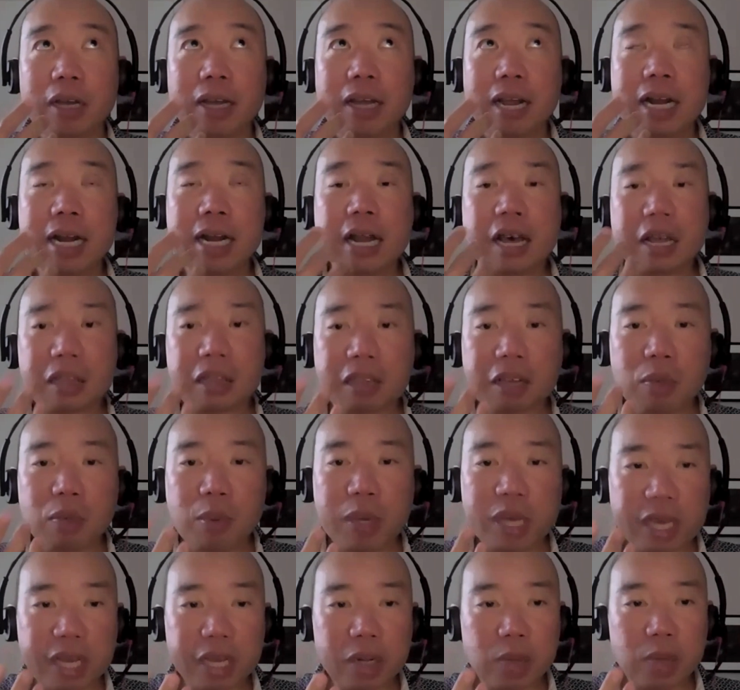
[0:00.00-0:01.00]
nothing
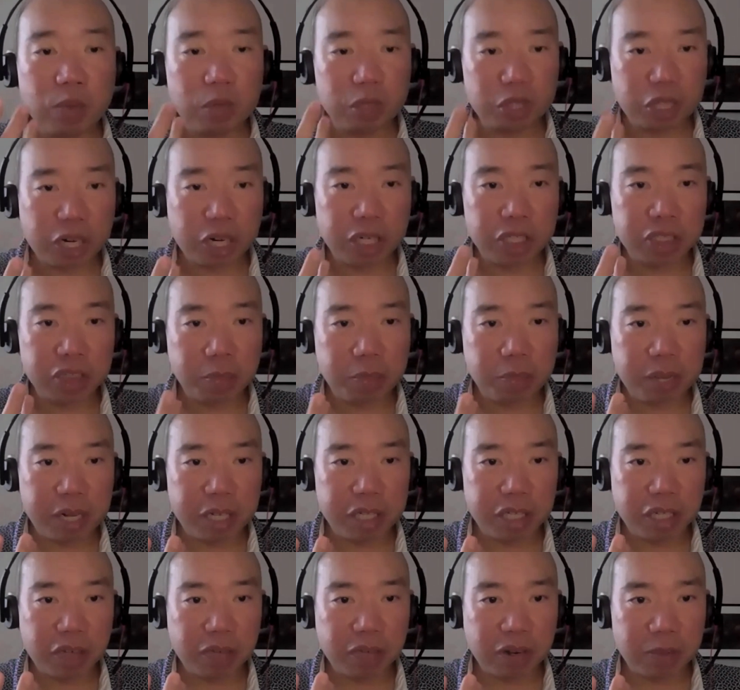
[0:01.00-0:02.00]
we eat will change the
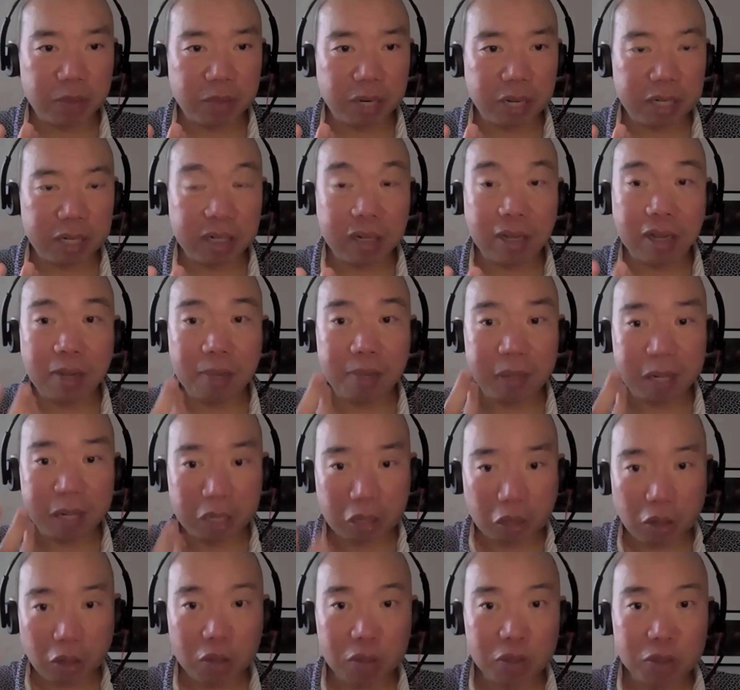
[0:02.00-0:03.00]
pH of our blood.
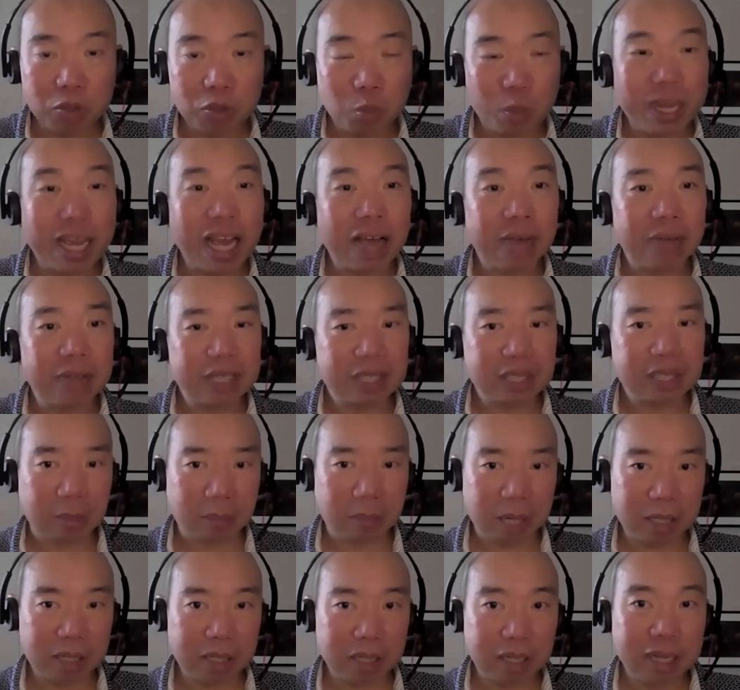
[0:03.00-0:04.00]
because we have a
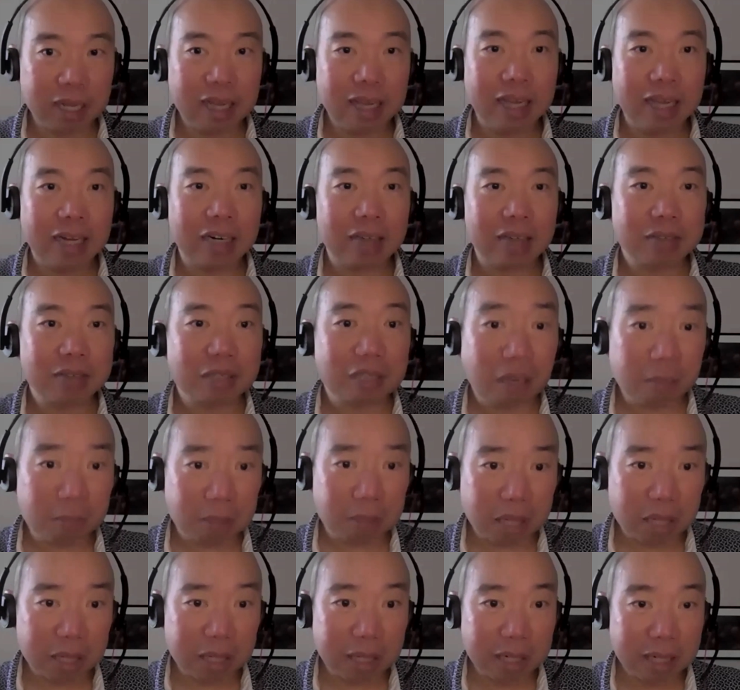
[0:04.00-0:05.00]
stomach, and our
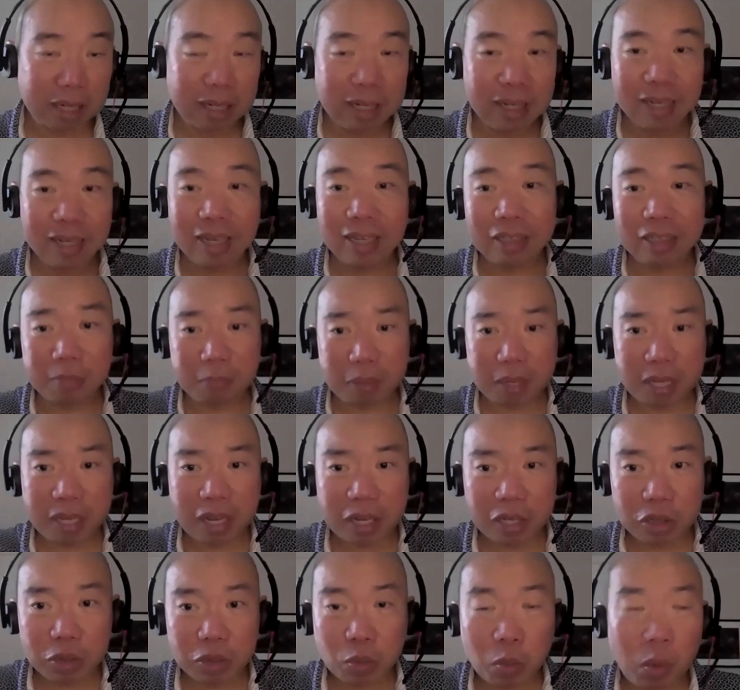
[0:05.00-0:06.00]
stomach is
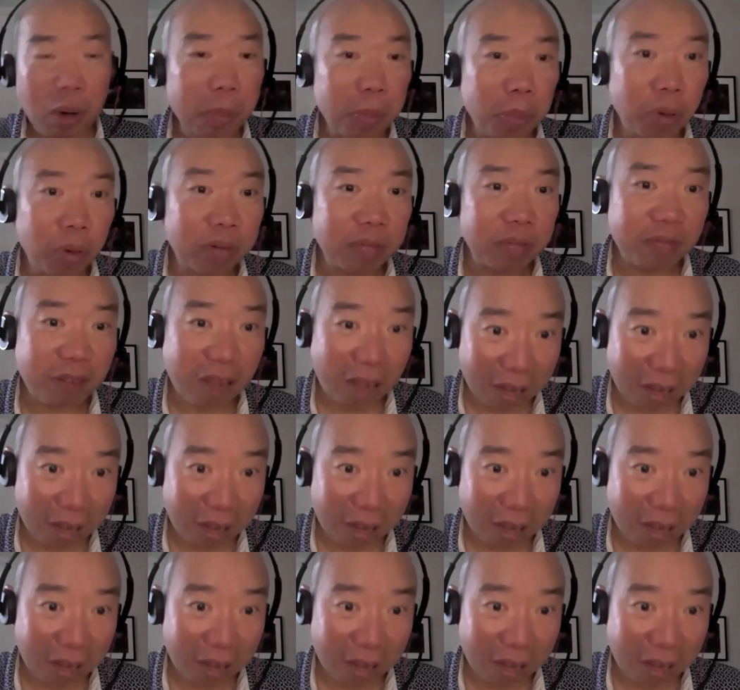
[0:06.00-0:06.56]
pH 1.5.